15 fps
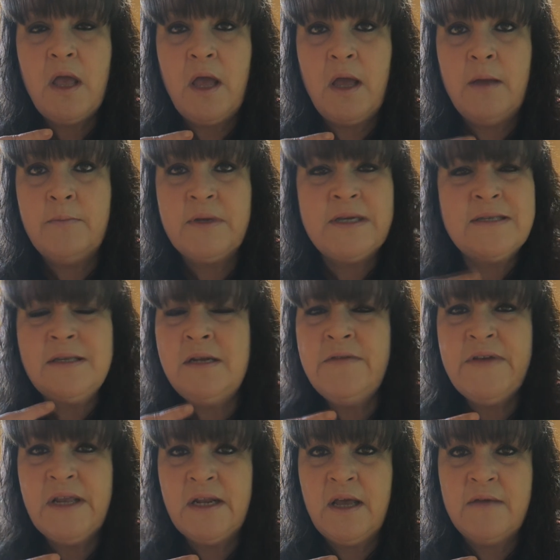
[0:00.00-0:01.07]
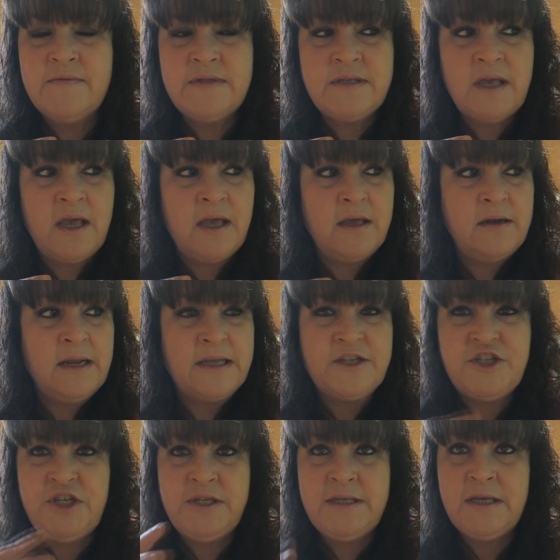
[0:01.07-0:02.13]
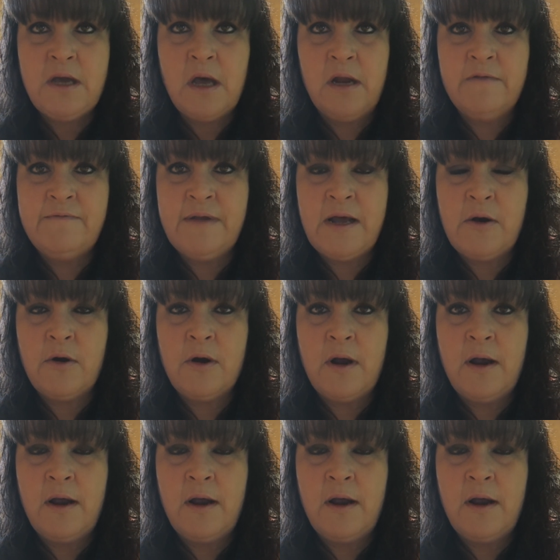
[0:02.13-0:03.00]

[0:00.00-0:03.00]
because um, Olivia loves uh, like cheesy cauliflower.